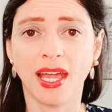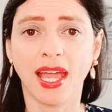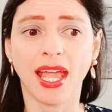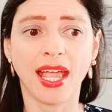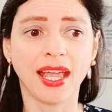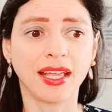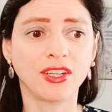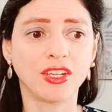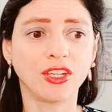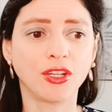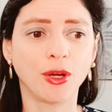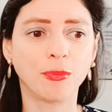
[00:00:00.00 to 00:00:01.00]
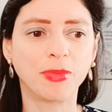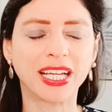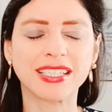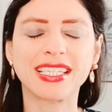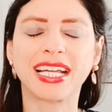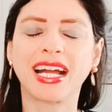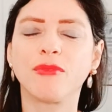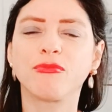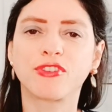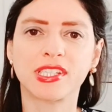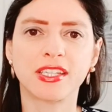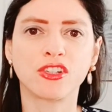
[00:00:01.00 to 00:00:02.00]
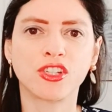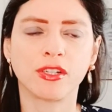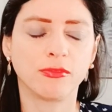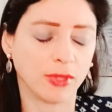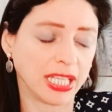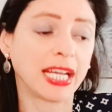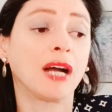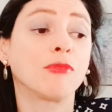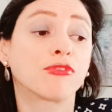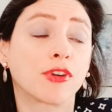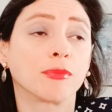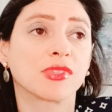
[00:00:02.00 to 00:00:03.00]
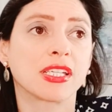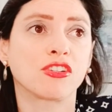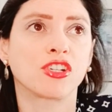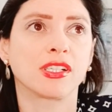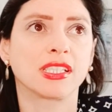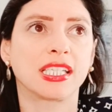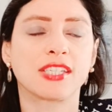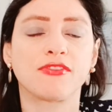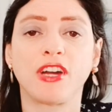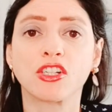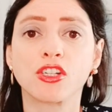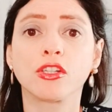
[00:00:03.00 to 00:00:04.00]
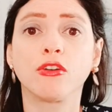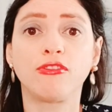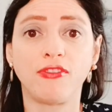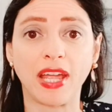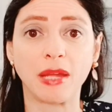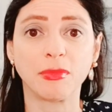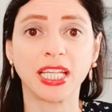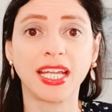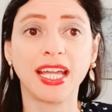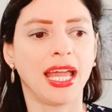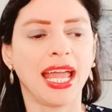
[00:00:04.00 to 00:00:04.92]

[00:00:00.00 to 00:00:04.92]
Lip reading: And, you know, because they come from such a dysfunctional family.